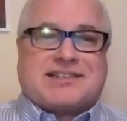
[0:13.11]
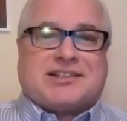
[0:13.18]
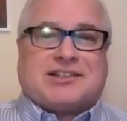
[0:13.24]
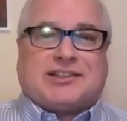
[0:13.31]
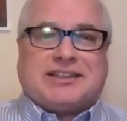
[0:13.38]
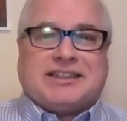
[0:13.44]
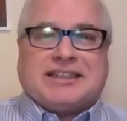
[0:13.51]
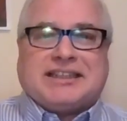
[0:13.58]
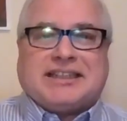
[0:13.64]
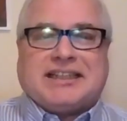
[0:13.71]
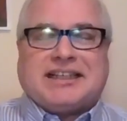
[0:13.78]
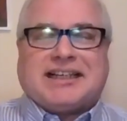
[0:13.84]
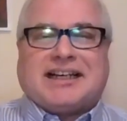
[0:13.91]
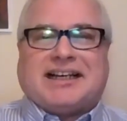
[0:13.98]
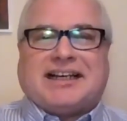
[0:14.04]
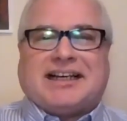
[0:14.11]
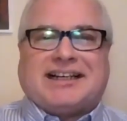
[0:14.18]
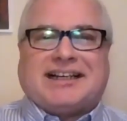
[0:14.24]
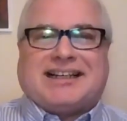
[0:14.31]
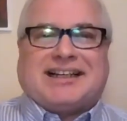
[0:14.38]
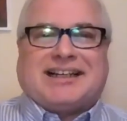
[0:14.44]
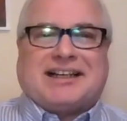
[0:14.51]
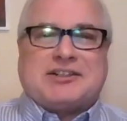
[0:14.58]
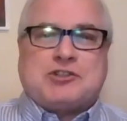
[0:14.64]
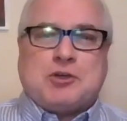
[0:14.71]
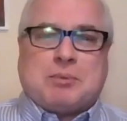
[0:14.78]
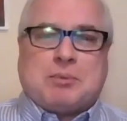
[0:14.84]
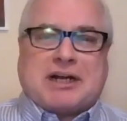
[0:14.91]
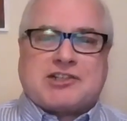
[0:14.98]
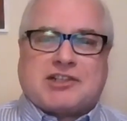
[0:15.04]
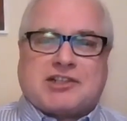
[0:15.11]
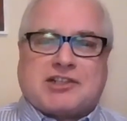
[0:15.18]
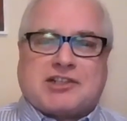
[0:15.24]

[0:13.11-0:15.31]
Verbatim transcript: It's still uh, uh too much